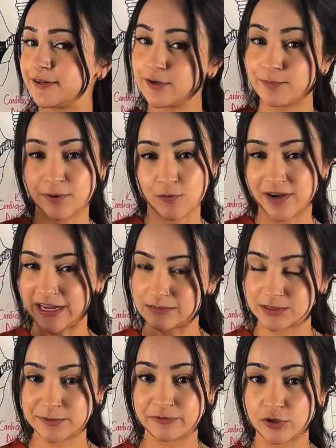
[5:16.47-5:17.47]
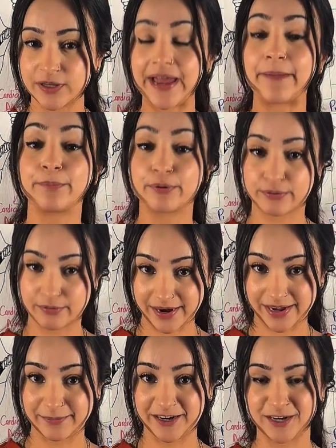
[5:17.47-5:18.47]
But what comes before that?
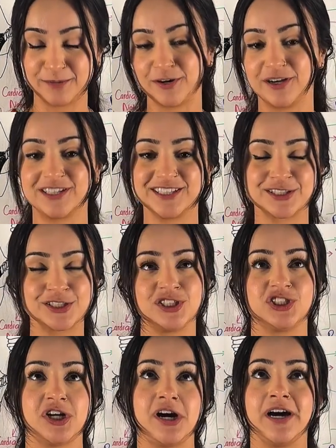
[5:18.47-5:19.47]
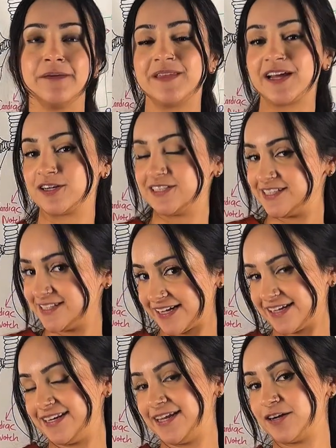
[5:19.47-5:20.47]
Primary bronchus, good job. Then our
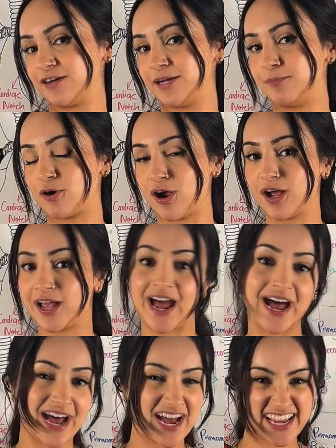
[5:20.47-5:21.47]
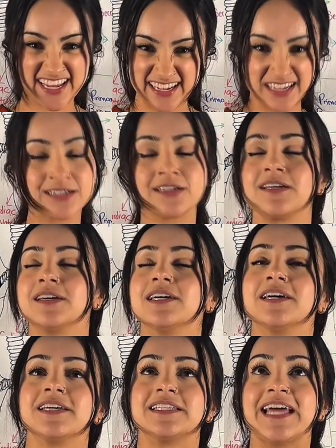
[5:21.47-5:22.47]
secondary bronchi.
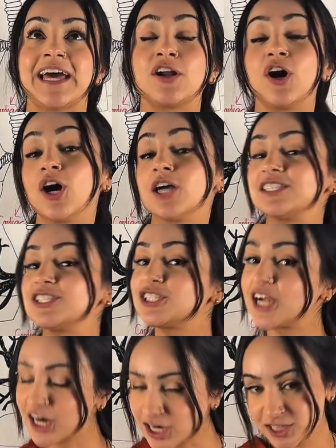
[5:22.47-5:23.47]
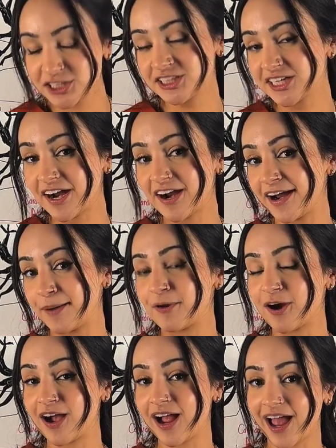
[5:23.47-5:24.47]
Then our tertiary
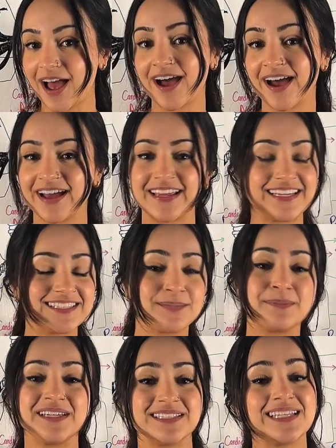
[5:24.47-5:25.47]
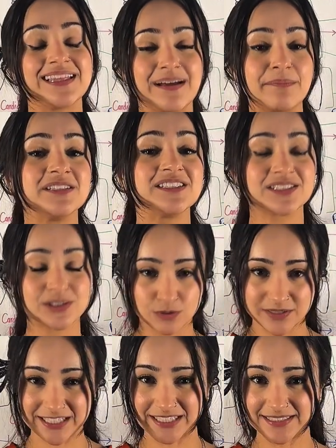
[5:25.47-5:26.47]
bronchi, easy peasy lemon
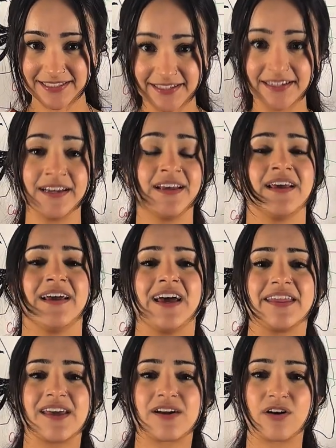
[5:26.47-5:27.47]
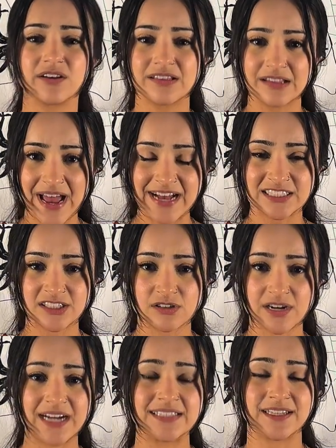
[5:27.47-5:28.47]
squeezy. And then our last little
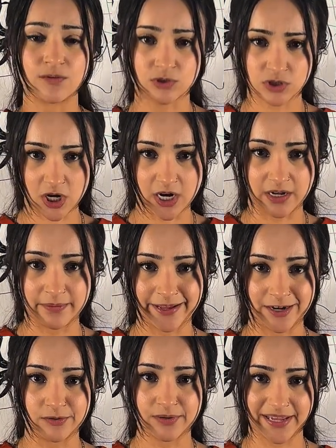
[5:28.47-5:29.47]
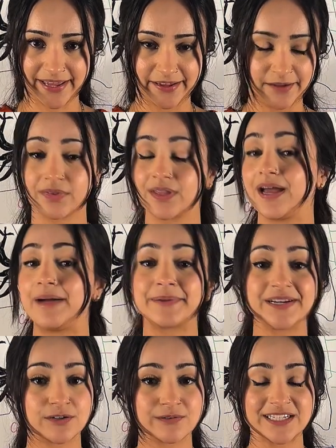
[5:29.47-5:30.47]
guys that we'll talk about, okay? I'm
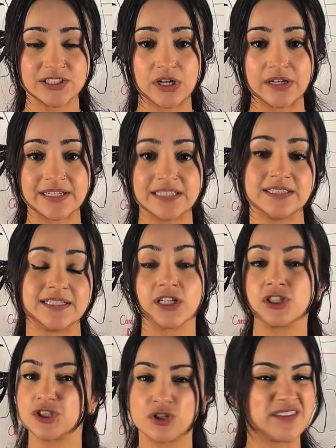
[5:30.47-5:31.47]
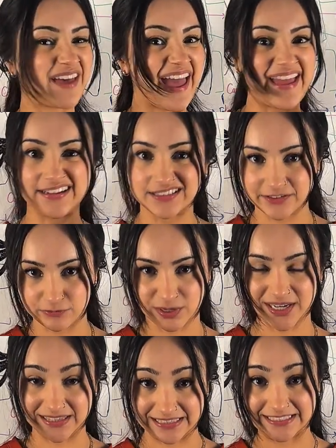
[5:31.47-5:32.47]
gonna erase all this. I'm gonna show you the end of what
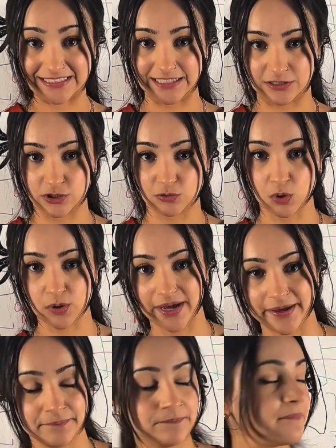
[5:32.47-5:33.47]
it leads into, okay?